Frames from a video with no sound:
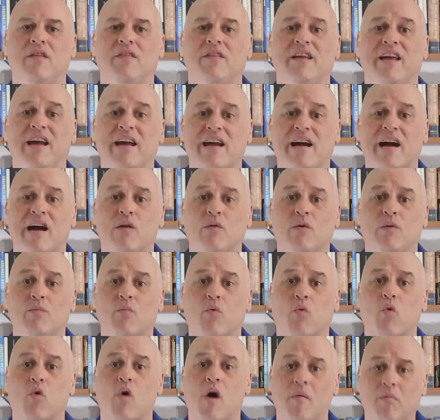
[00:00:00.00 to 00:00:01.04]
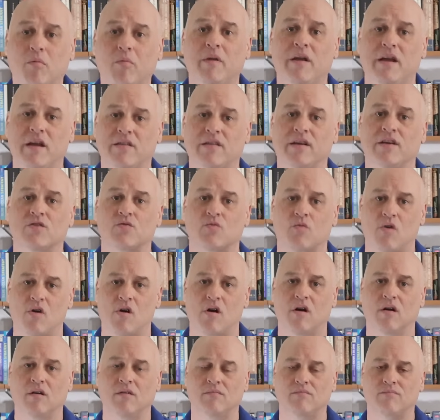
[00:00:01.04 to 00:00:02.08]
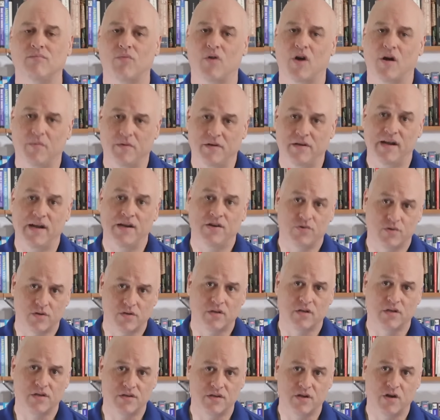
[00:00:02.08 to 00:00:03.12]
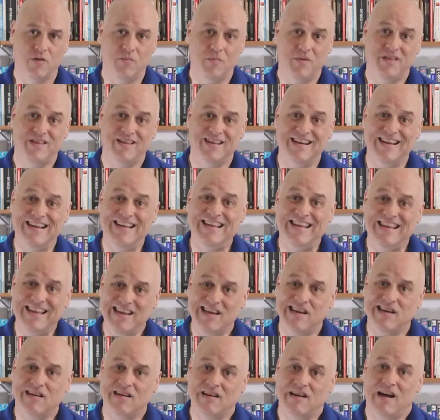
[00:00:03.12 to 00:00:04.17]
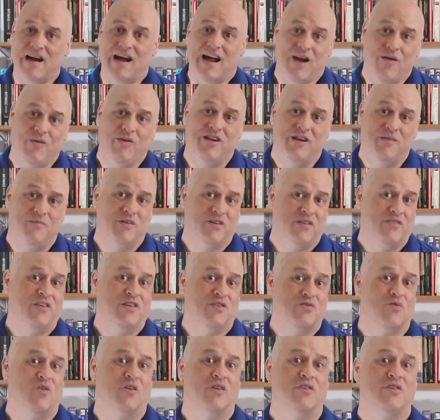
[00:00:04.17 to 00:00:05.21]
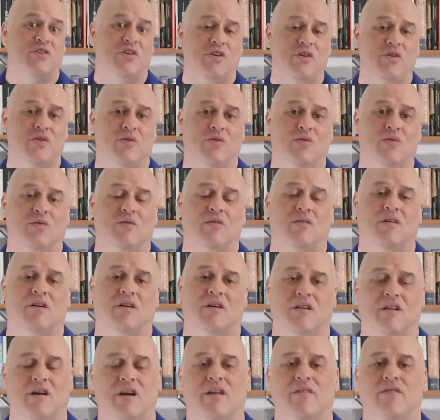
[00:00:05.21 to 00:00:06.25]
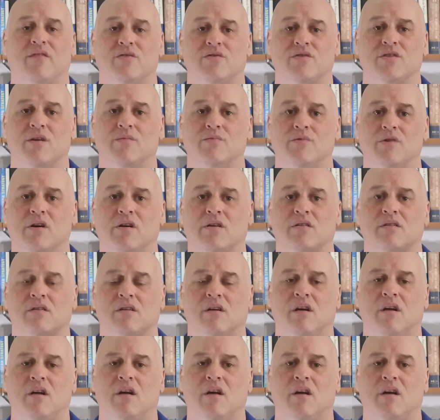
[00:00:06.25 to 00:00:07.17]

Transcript: The AI would probably get things wrong, probably dangerously so, but then again, I would get a bunch of things wrong too on a lot of those subjects.